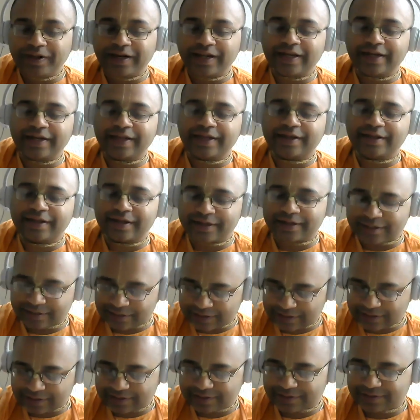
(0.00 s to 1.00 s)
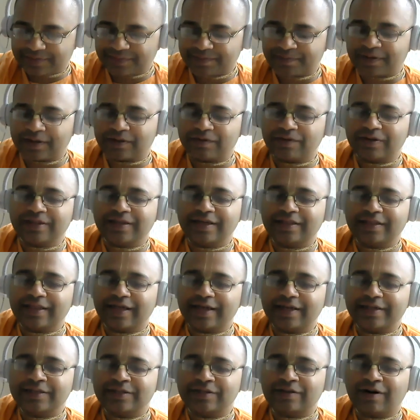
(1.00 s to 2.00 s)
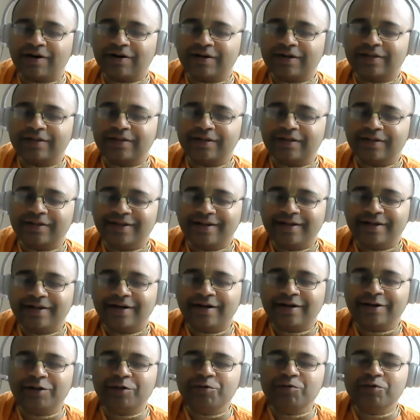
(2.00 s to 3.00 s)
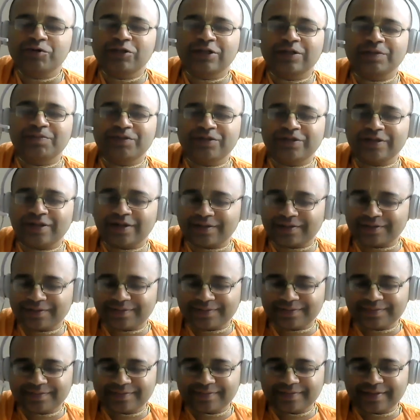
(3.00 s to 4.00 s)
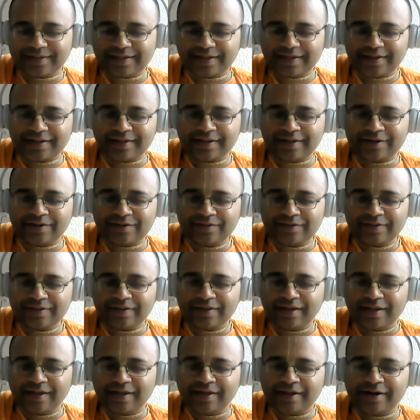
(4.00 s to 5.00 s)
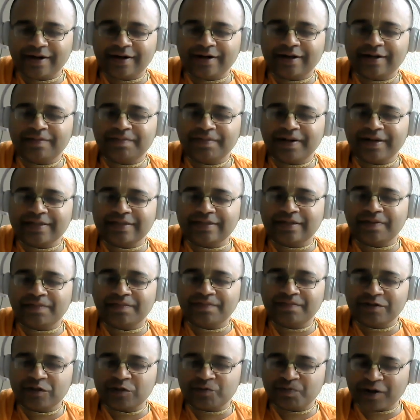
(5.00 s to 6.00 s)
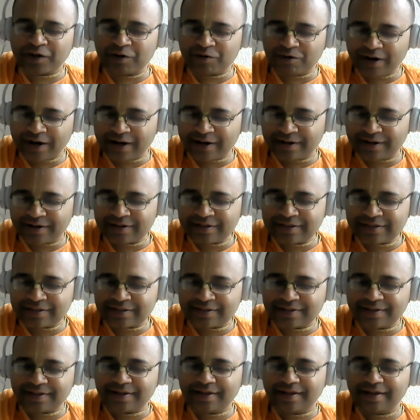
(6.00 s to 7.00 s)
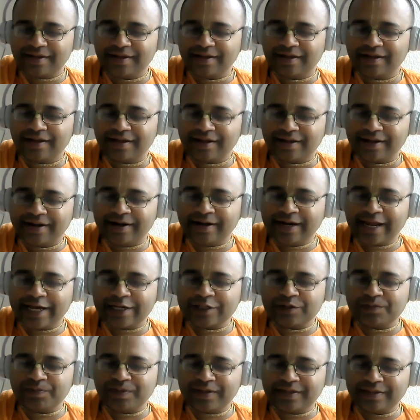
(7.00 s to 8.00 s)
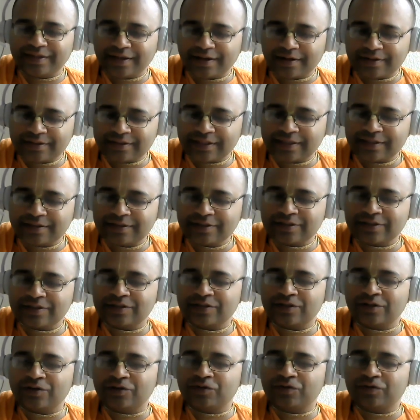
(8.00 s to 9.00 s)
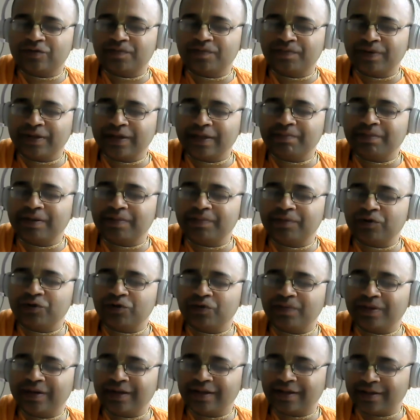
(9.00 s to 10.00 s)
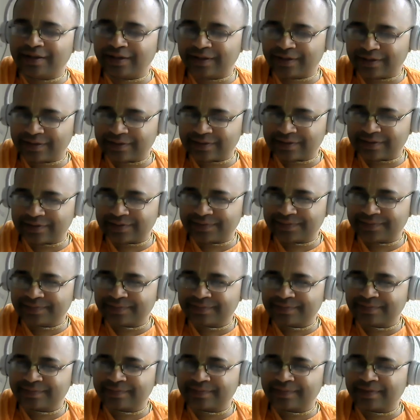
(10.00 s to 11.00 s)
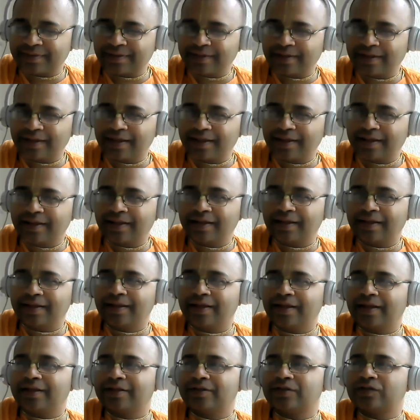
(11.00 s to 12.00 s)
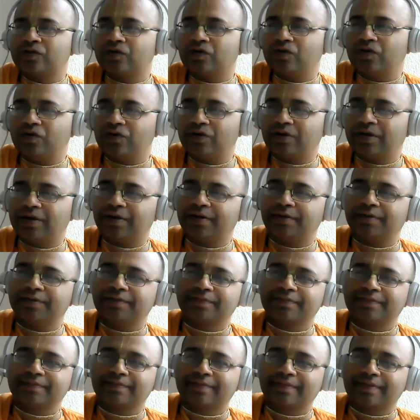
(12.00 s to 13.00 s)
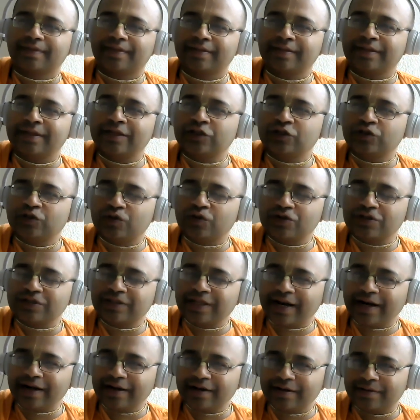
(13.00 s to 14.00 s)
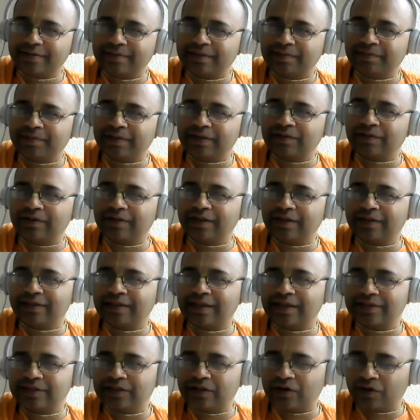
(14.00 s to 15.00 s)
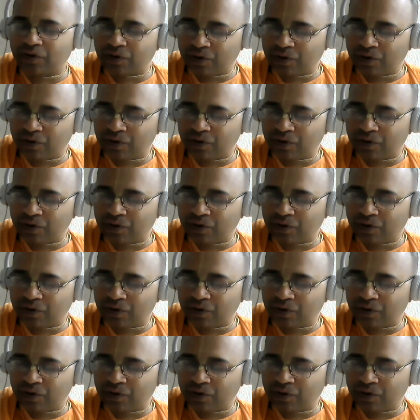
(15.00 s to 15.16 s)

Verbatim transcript: million years. Bhagavad Gita is not a new scripture, you know, written by some speculators. It has been there since minimum two million years. So uh, this shows that the Bhagavad Gita is the